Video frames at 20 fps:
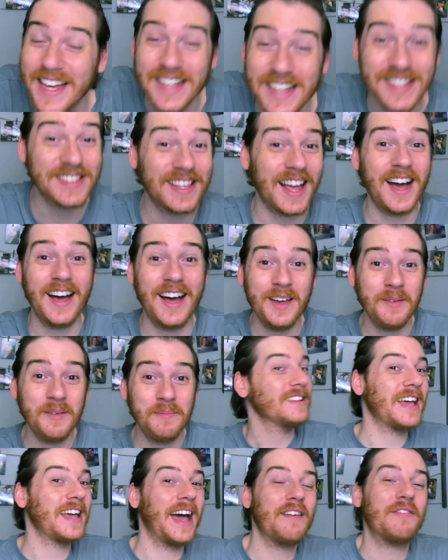It's time
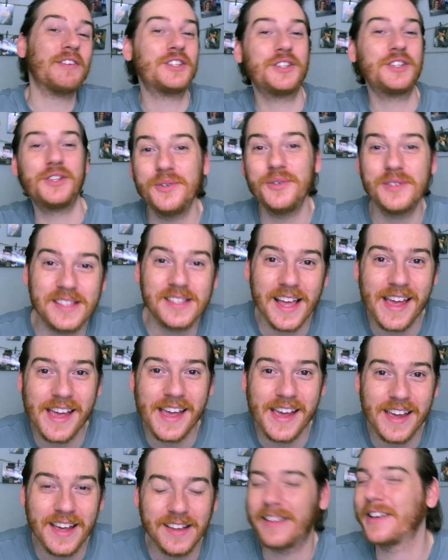to have a
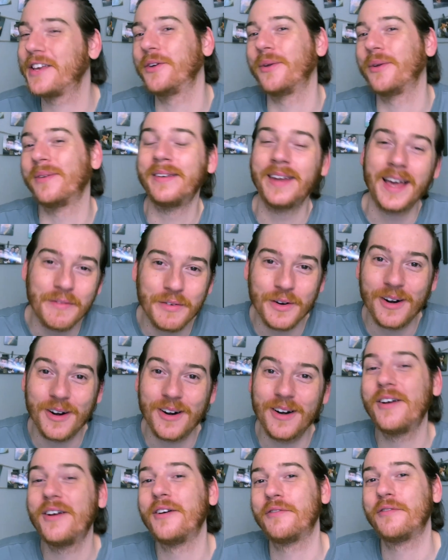Tuesday like you'll never
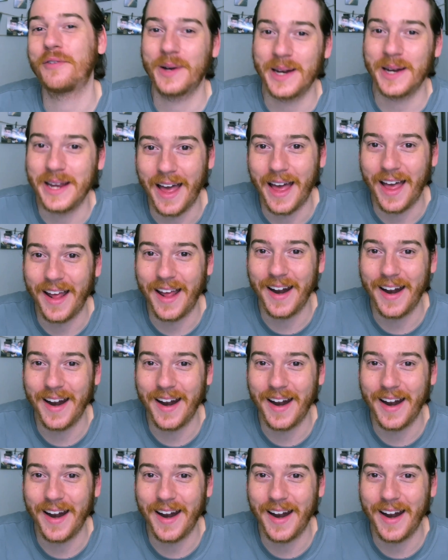forget.